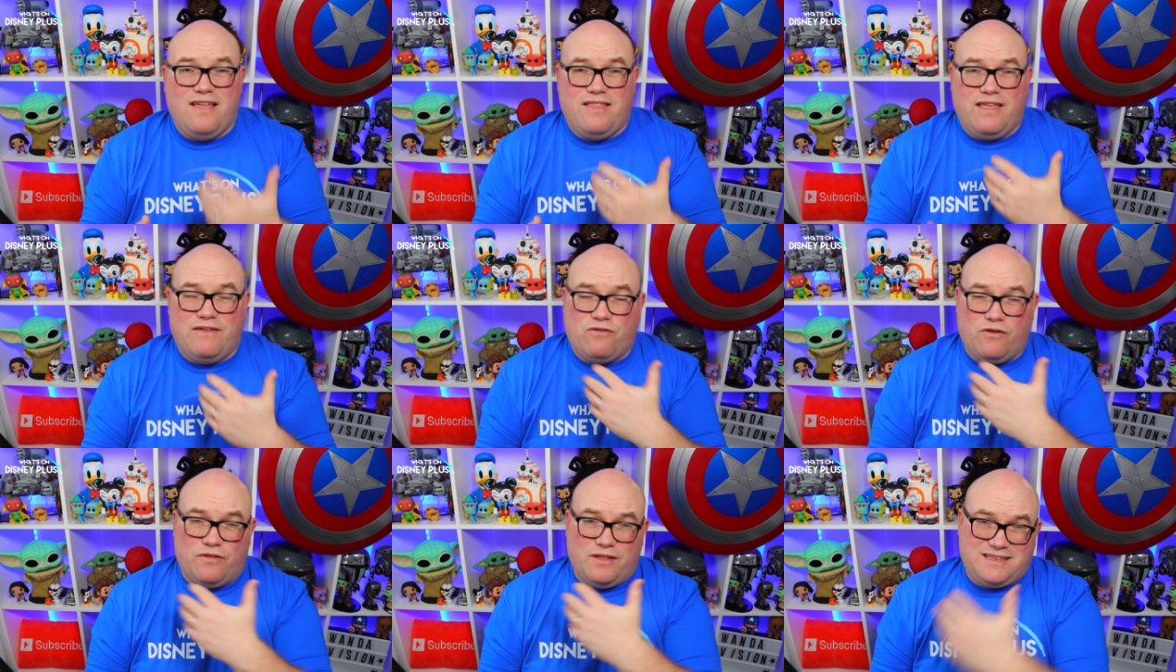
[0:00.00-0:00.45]

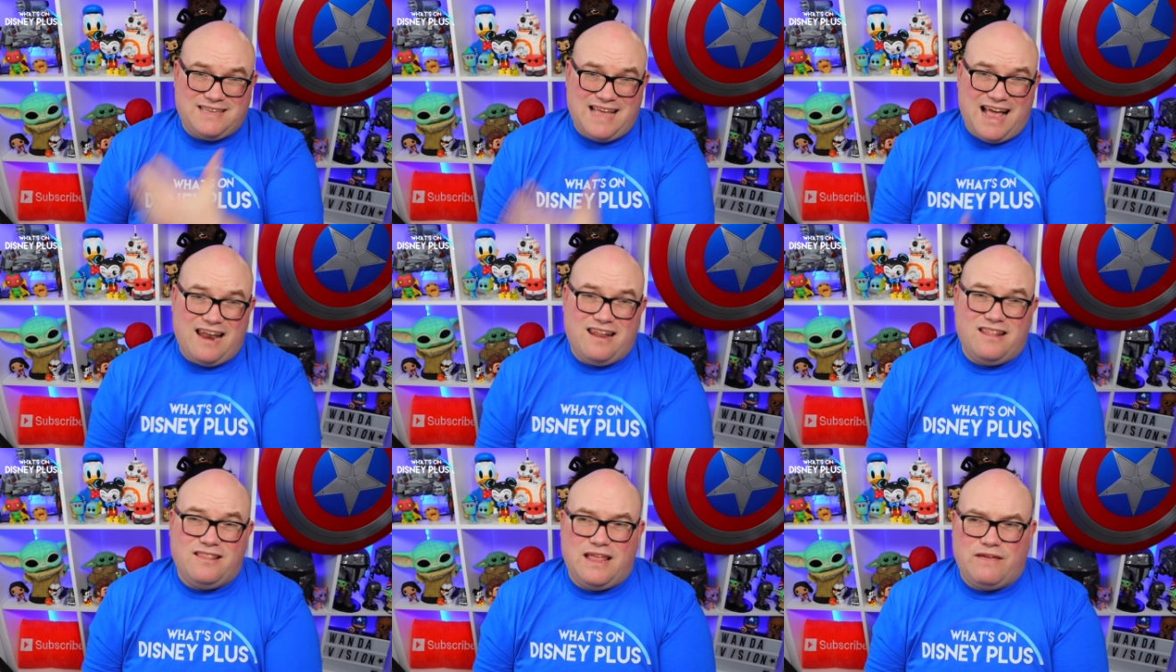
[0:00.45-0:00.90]
They've got the
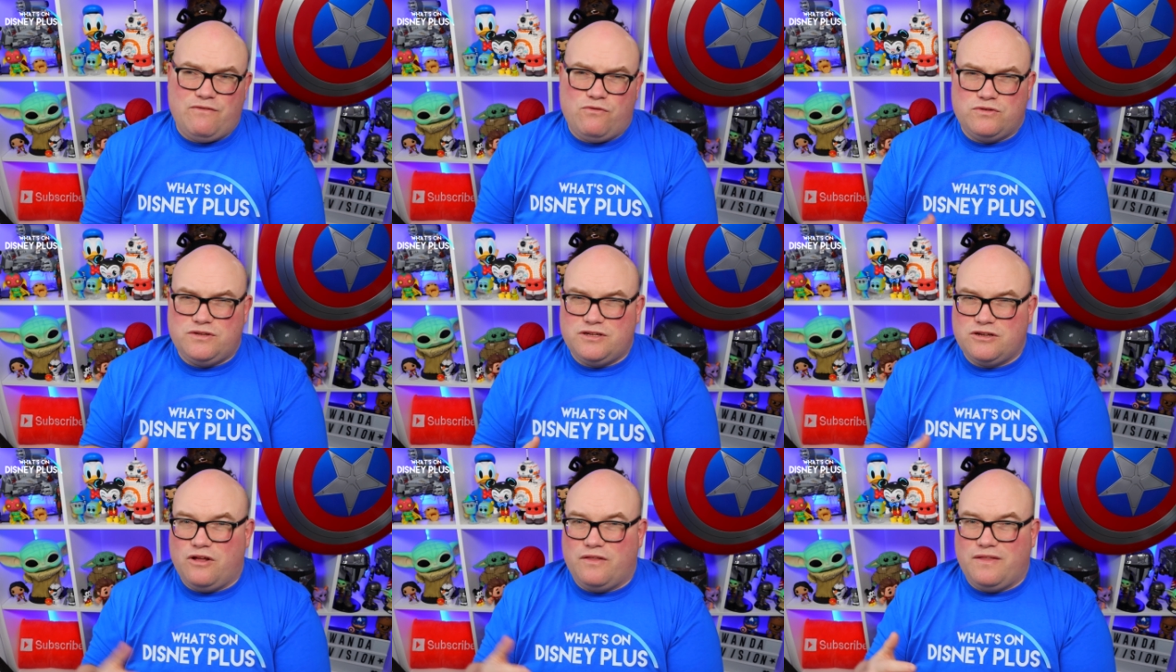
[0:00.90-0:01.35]
talent. They've
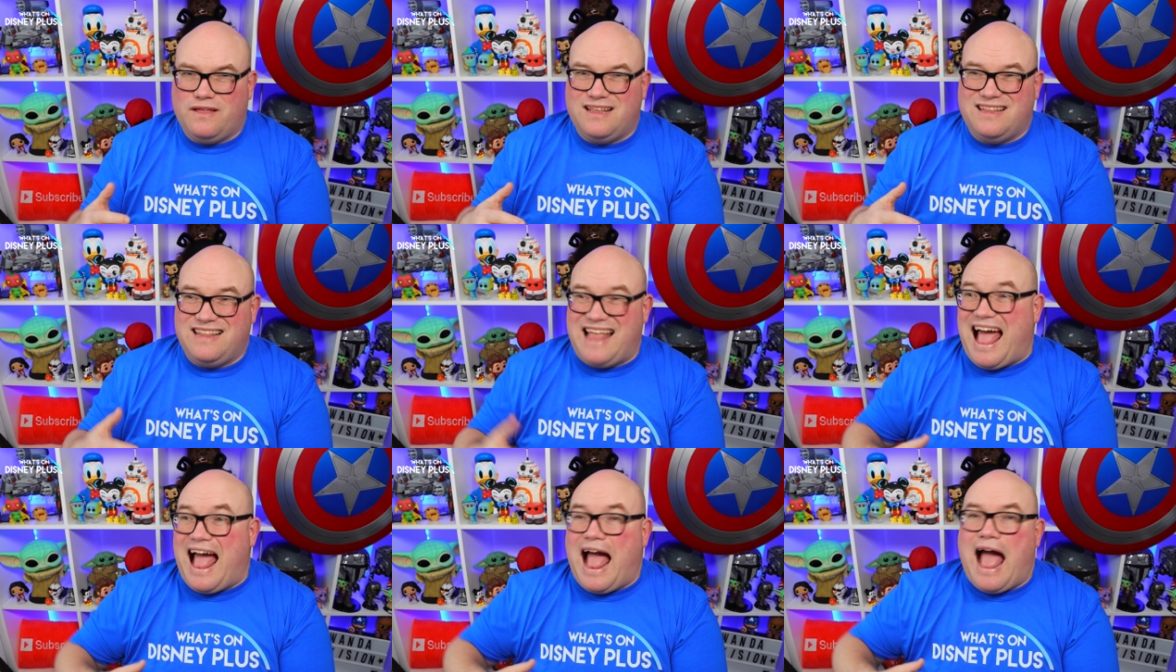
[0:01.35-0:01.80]
also got
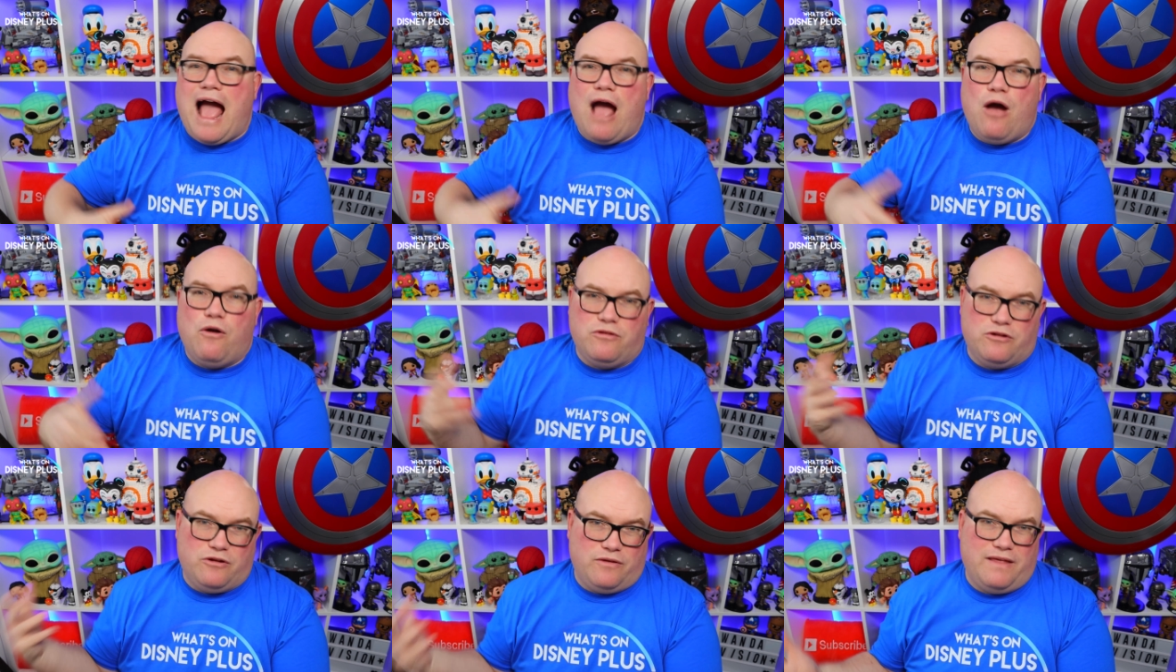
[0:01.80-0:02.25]

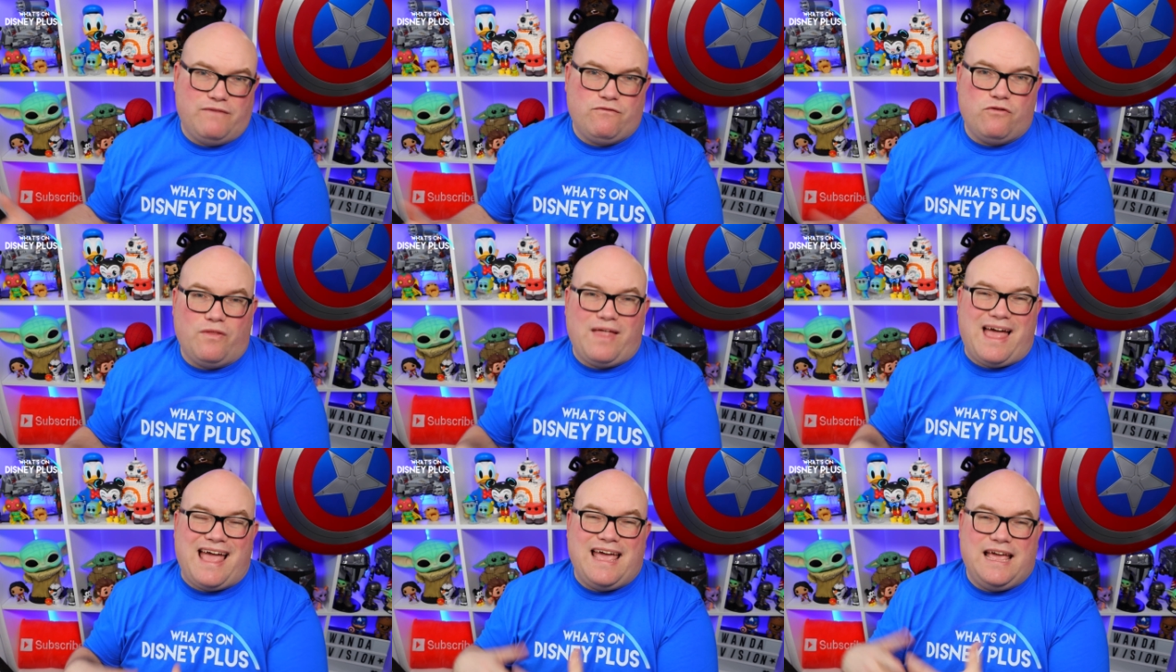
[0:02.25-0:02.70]
how to do it. They've
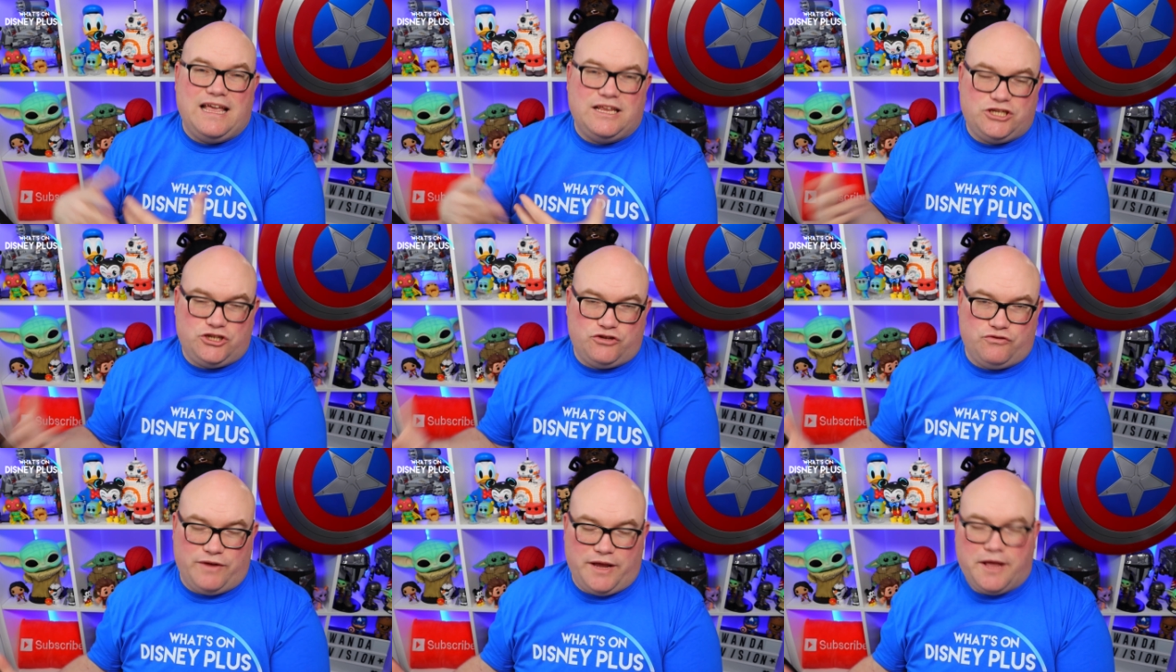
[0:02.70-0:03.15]
got that
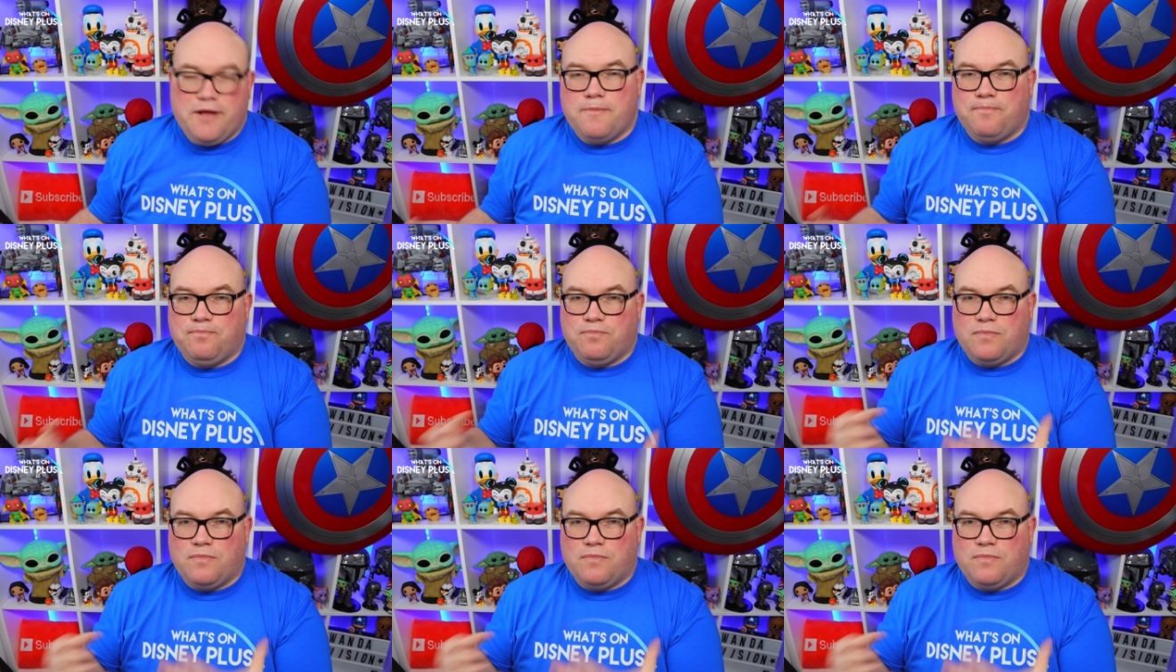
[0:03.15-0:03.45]
history.